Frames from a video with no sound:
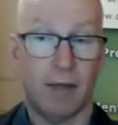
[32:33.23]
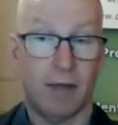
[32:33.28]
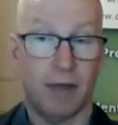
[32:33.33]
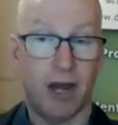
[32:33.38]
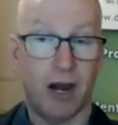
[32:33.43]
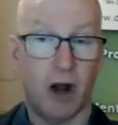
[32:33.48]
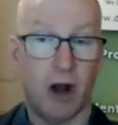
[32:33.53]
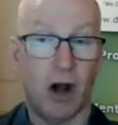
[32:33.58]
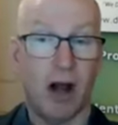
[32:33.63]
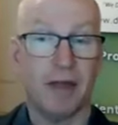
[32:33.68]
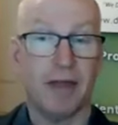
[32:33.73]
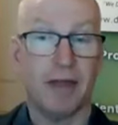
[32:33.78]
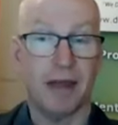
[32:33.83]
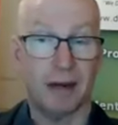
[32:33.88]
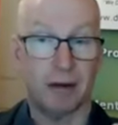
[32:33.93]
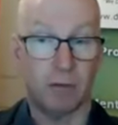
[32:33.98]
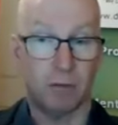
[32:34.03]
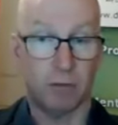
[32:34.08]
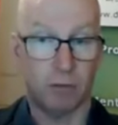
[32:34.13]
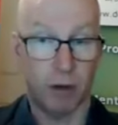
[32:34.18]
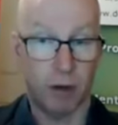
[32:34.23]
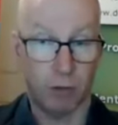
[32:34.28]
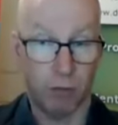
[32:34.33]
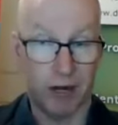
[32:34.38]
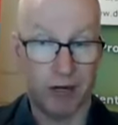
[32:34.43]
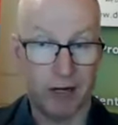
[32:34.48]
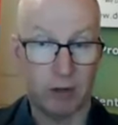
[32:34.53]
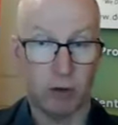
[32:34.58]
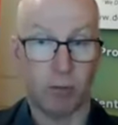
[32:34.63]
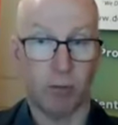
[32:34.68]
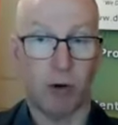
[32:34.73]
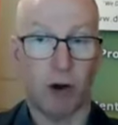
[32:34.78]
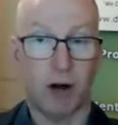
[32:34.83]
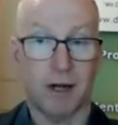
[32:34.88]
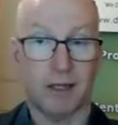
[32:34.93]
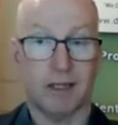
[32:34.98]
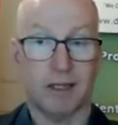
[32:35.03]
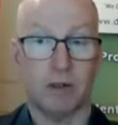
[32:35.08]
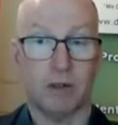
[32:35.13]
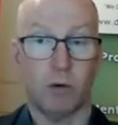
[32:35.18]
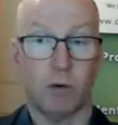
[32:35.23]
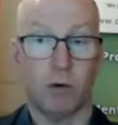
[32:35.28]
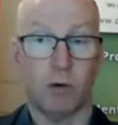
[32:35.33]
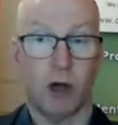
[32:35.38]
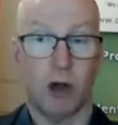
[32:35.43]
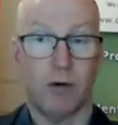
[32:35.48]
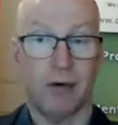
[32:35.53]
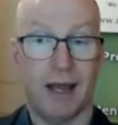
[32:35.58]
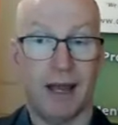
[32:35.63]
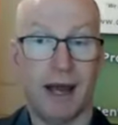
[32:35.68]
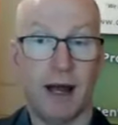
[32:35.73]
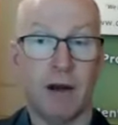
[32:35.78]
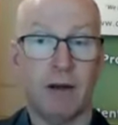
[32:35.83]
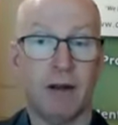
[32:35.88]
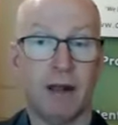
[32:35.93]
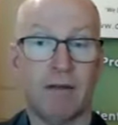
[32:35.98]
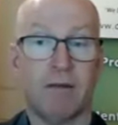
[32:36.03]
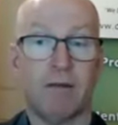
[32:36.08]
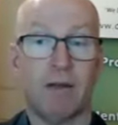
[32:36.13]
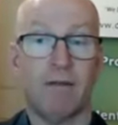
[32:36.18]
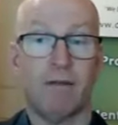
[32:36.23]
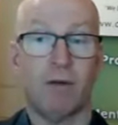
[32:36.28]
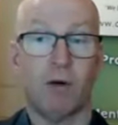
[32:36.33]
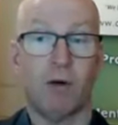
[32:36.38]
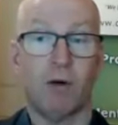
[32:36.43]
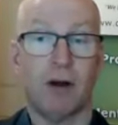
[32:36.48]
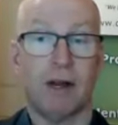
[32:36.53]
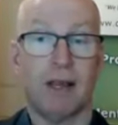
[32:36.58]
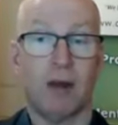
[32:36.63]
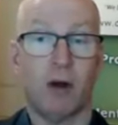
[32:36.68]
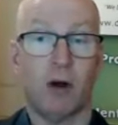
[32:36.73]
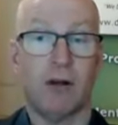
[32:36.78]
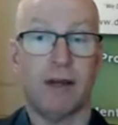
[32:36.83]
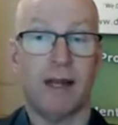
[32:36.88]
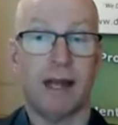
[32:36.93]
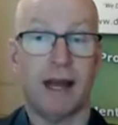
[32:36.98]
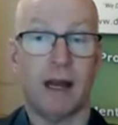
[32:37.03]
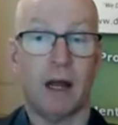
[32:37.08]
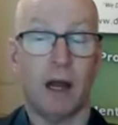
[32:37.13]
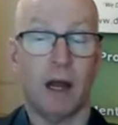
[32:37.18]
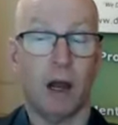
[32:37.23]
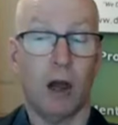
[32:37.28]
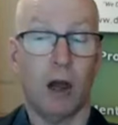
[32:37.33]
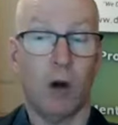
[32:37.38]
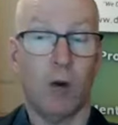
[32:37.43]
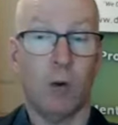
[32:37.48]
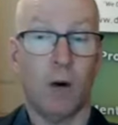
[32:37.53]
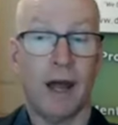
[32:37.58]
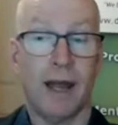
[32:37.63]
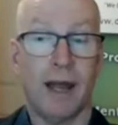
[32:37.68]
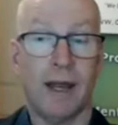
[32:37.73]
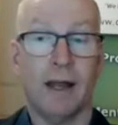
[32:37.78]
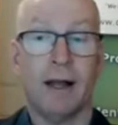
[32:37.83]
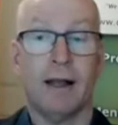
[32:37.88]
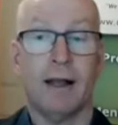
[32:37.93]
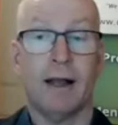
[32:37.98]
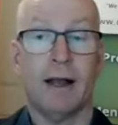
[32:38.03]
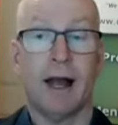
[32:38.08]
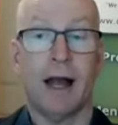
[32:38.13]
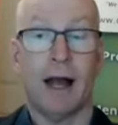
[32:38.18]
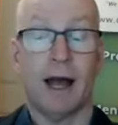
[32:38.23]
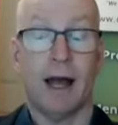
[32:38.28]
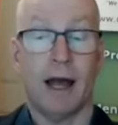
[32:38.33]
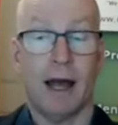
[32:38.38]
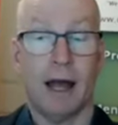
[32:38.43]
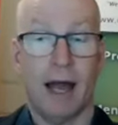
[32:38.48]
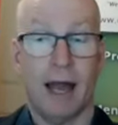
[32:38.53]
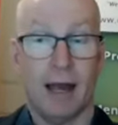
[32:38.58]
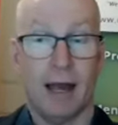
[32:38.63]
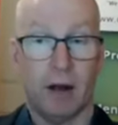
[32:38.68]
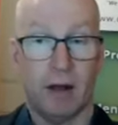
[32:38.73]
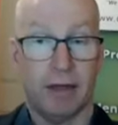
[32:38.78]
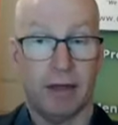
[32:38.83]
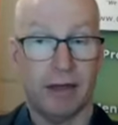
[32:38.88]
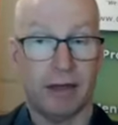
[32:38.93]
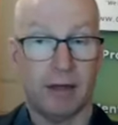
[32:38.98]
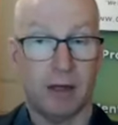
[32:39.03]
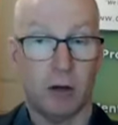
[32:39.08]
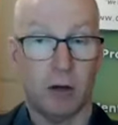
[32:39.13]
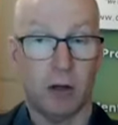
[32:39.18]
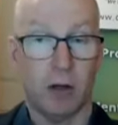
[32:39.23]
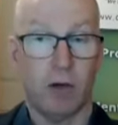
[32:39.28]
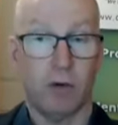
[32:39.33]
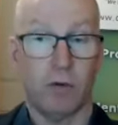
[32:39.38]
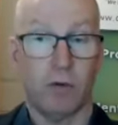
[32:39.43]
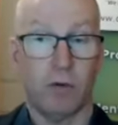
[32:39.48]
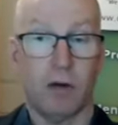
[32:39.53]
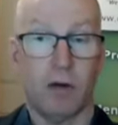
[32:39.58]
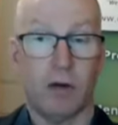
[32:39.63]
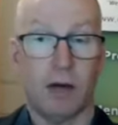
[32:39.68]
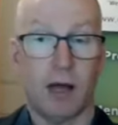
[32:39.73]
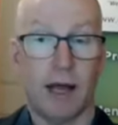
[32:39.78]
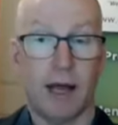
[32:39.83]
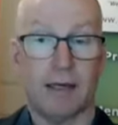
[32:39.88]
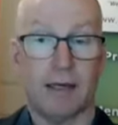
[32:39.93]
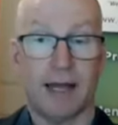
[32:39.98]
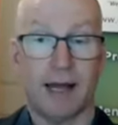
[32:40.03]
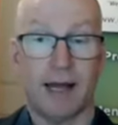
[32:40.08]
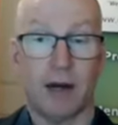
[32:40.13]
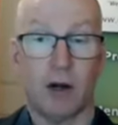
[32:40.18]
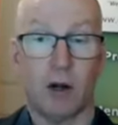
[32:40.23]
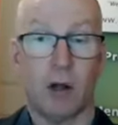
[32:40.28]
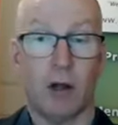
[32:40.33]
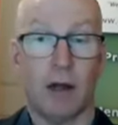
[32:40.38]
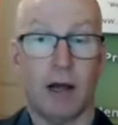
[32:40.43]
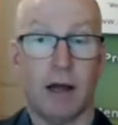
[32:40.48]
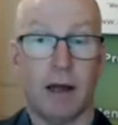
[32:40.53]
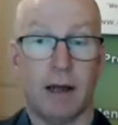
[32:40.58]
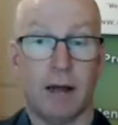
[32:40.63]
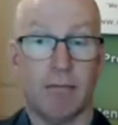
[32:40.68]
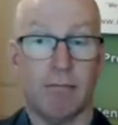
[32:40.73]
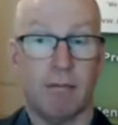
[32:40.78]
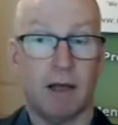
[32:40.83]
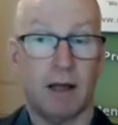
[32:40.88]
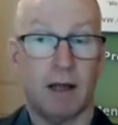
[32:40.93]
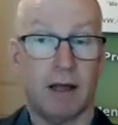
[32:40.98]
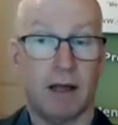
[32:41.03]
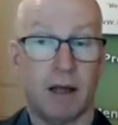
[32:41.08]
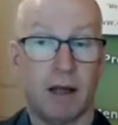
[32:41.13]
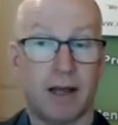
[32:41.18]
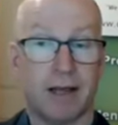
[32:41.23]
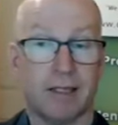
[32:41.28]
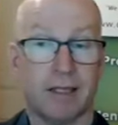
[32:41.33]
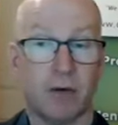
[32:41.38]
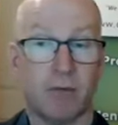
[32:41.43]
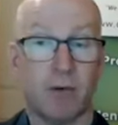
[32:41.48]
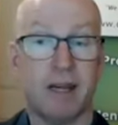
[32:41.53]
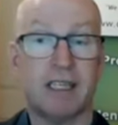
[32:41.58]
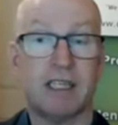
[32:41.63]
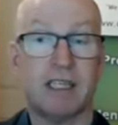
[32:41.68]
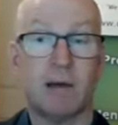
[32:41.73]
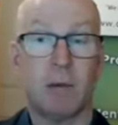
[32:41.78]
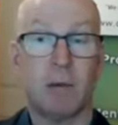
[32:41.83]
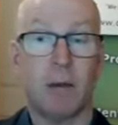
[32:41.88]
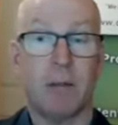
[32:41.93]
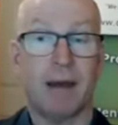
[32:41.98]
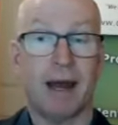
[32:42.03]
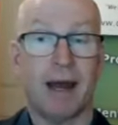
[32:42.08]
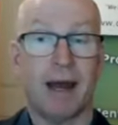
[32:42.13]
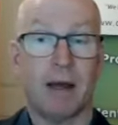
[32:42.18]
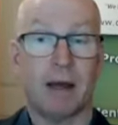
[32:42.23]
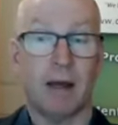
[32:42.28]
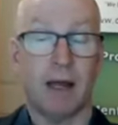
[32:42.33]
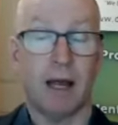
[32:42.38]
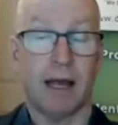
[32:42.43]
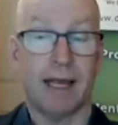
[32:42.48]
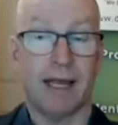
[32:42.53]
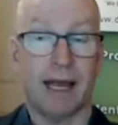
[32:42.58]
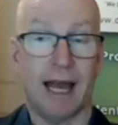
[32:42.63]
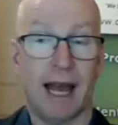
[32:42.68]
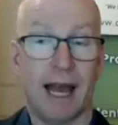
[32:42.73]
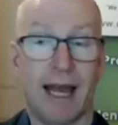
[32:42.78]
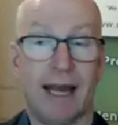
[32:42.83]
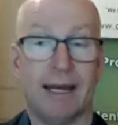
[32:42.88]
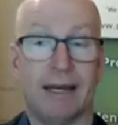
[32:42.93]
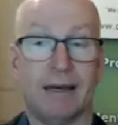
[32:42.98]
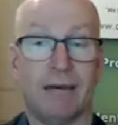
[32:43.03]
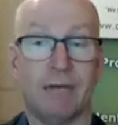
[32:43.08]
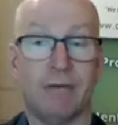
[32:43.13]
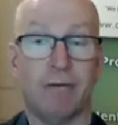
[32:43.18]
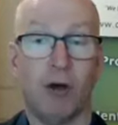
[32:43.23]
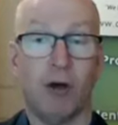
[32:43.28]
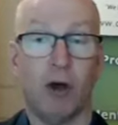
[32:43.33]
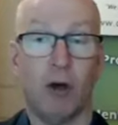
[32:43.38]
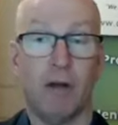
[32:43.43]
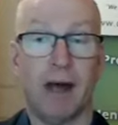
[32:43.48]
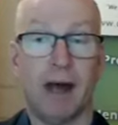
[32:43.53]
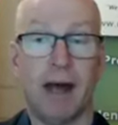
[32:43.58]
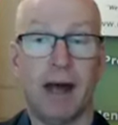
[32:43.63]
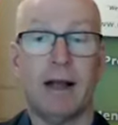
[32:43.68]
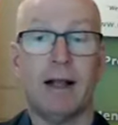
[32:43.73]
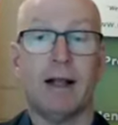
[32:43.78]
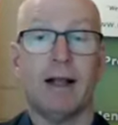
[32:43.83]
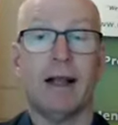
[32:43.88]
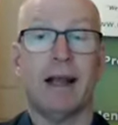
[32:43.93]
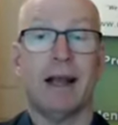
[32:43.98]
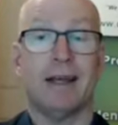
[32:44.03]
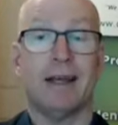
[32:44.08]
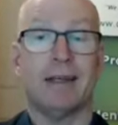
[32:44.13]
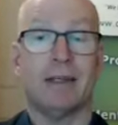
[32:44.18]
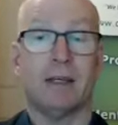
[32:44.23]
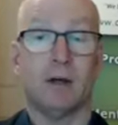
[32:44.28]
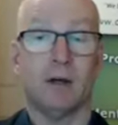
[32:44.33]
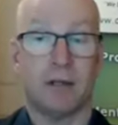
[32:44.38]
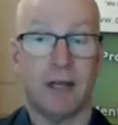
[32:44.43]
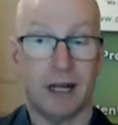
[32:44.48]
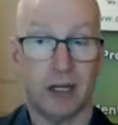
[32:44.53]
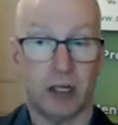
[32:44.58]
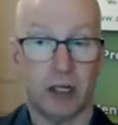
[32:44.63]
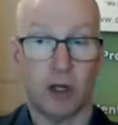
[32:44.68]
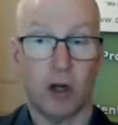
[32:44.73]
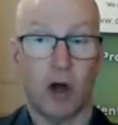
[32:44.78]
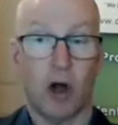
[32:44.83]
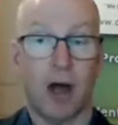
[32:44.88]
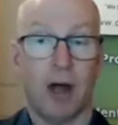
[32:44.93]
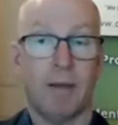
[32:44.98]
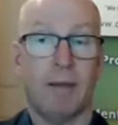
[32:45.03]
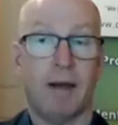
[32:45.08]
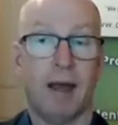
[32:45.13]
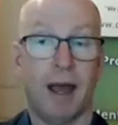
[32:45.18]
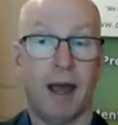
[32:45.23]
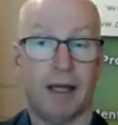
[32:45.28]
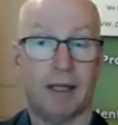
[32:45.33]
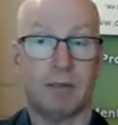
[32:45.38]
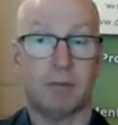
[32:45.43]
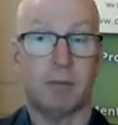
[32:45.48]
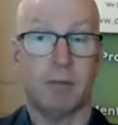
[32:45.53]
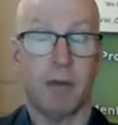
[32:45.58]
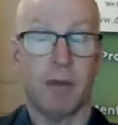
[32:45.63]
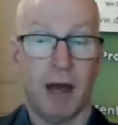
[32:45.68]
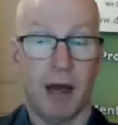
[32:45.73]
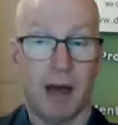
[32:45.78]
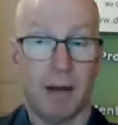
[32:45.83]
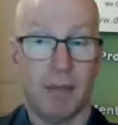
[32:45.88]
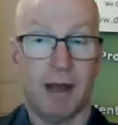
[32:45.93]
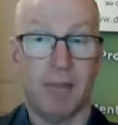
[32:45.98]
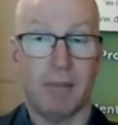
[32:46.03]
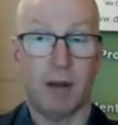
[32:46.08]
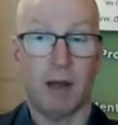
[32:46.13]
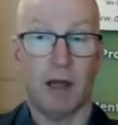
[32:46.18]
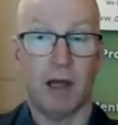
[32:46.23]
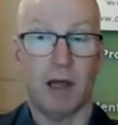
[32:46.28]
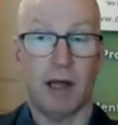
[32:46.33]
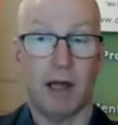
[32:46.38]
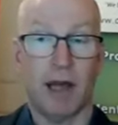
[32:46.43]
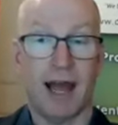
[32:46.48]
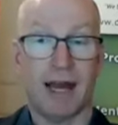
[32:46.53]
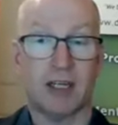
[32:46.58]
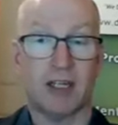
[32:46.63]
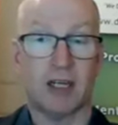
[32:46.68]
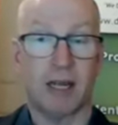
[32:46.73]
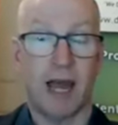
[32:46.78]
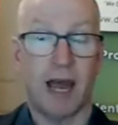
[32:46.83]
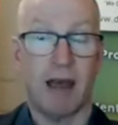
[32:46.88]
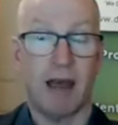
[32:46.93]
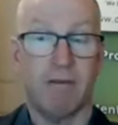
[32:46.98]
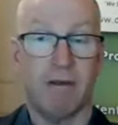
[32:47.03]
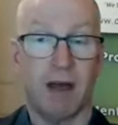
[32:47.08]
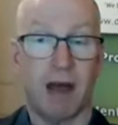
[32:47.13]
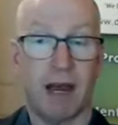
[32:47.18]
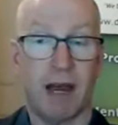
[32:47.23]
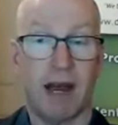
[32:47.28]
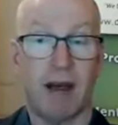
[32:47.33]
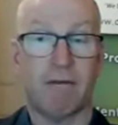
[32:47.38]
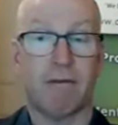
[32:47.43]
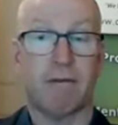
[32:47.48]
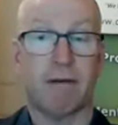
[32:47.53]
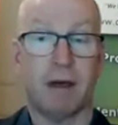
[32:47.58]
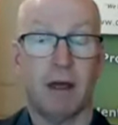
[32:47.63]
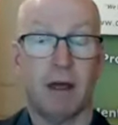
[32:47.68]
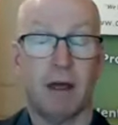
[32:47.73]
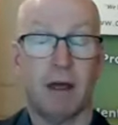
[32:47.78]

that I think the rental prices will go down. They've already gone down a long way. And I think they'll go down, a reasonable amount again further until such time as people actually have enough